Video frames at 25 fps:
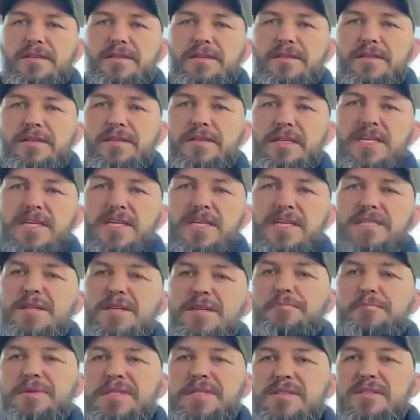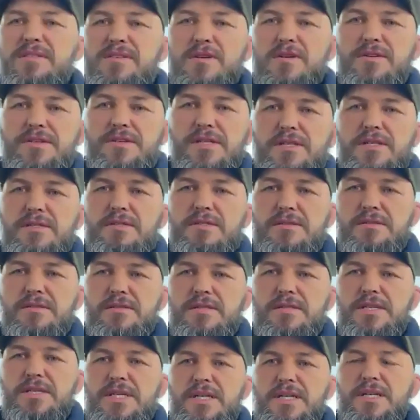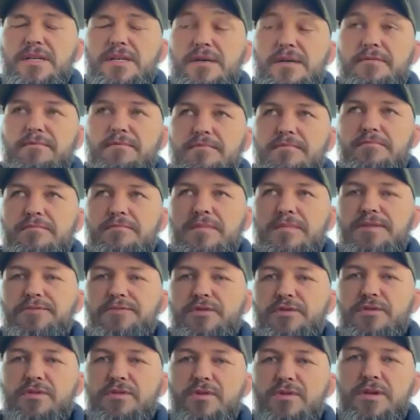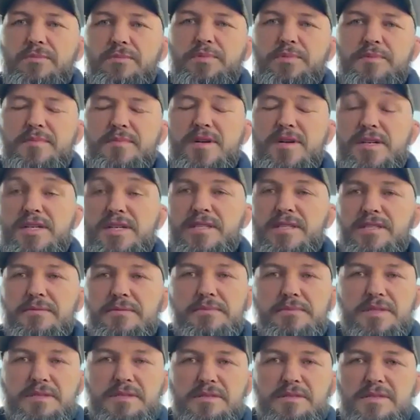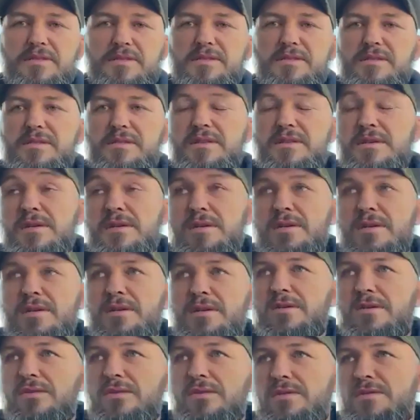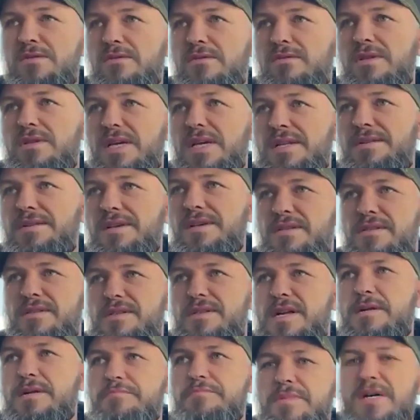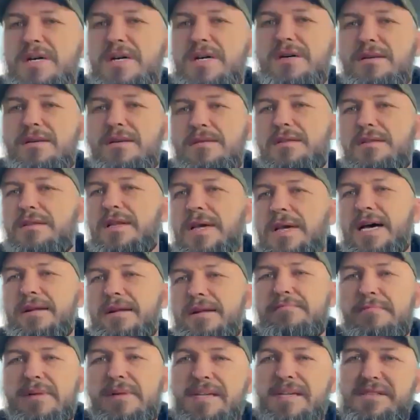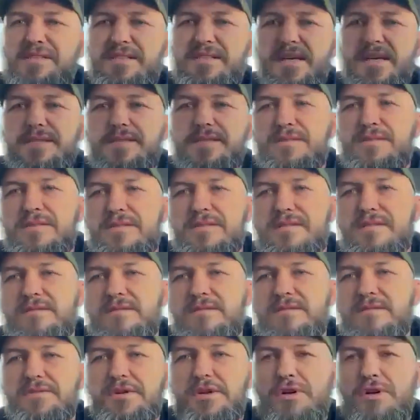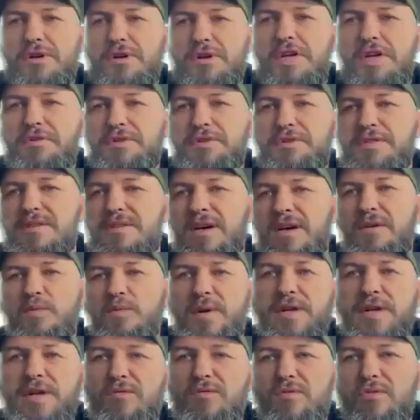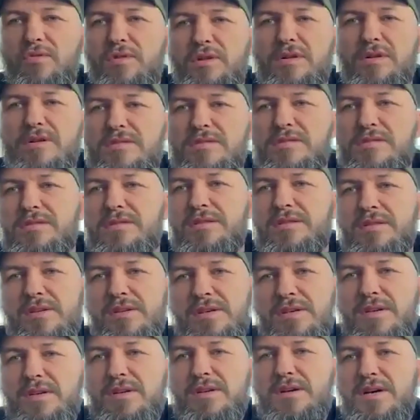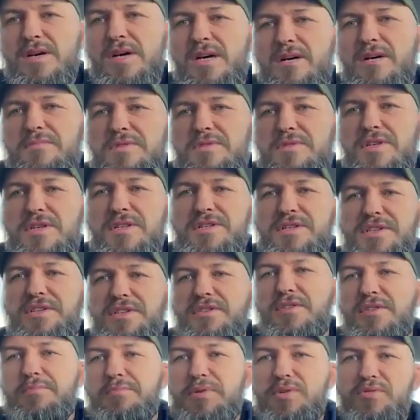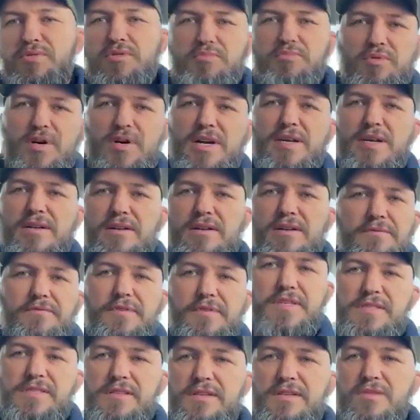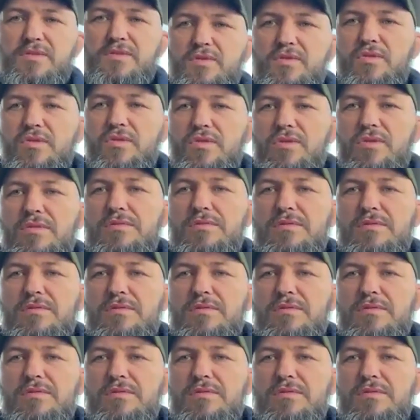think as a business owner, if you look at promoting as a business, then there's a number that makes sense, whether it's a win or a loss, to continue to build your brand and invest in your,